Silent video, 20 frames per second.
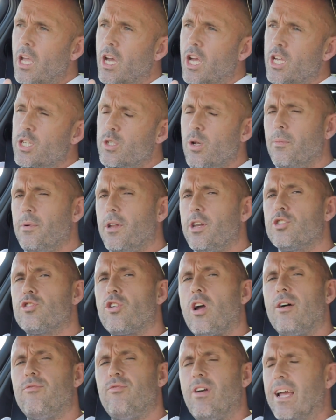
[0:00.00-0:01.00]
So I'm going to
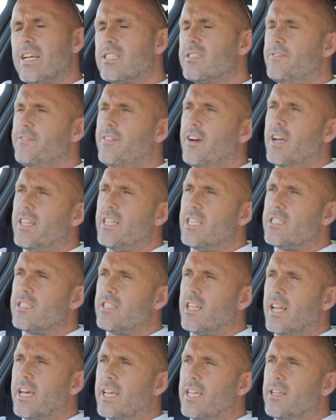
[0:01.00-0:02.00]
try and rectify this
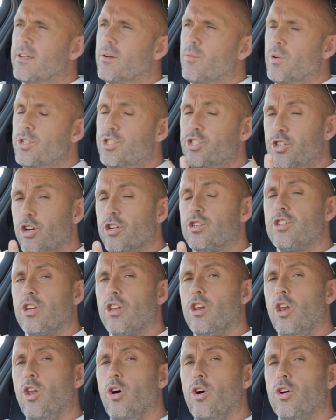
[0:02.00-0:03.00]
today. We're just
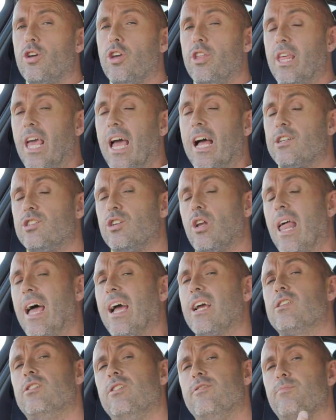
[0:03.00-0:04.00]
going to look at the actual
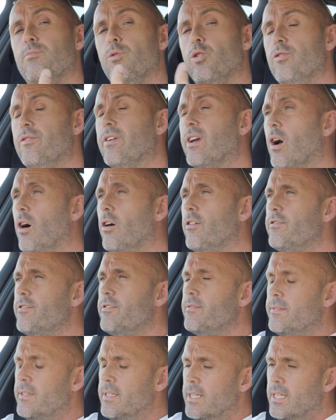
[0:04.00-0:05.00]
act of moving off.
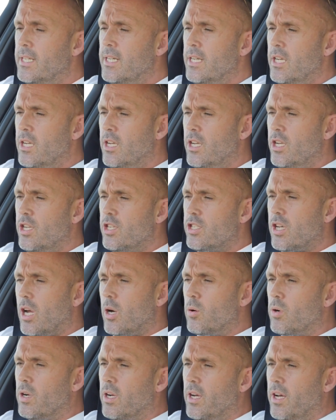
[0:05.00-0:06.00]

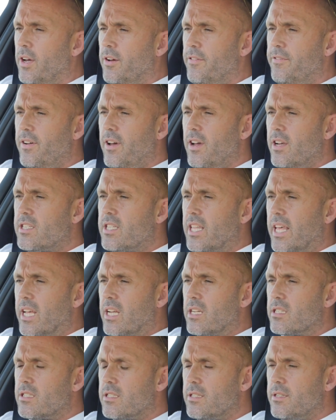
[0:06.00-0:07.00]
So, first
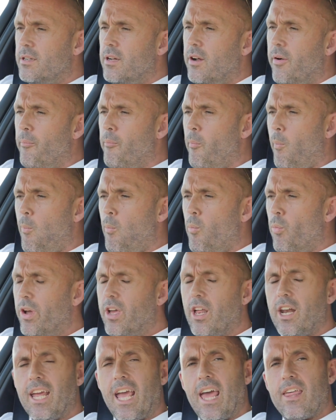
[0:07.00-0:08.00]
things, we're
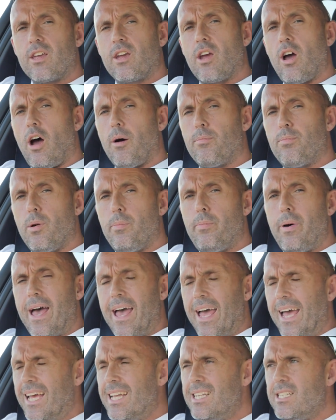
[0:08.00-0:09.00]
going to get the car
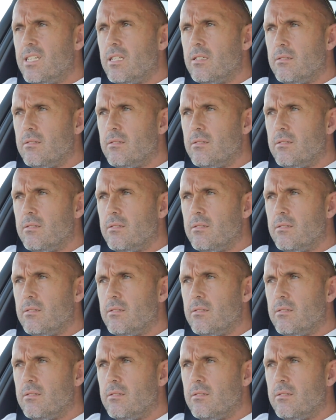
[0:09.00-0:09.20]
prepared